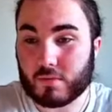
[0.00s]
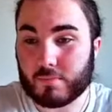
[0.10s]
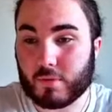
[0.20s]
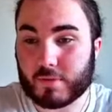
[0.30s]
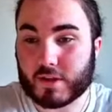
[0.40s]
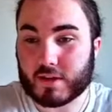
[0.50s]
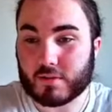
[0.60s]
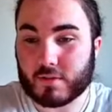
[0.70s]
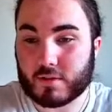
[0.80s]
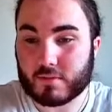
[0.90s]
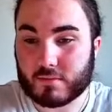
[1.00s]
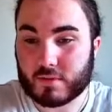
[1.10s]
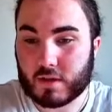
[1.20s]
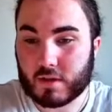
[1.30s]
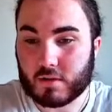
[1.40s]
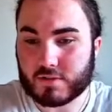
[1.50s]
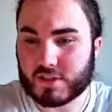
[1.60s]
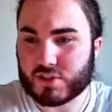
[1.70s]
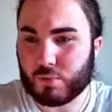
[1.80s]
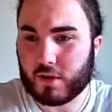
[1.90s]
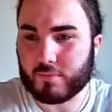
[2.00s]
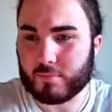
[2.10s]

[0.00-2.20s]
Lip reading: I probably can do it. Was it 12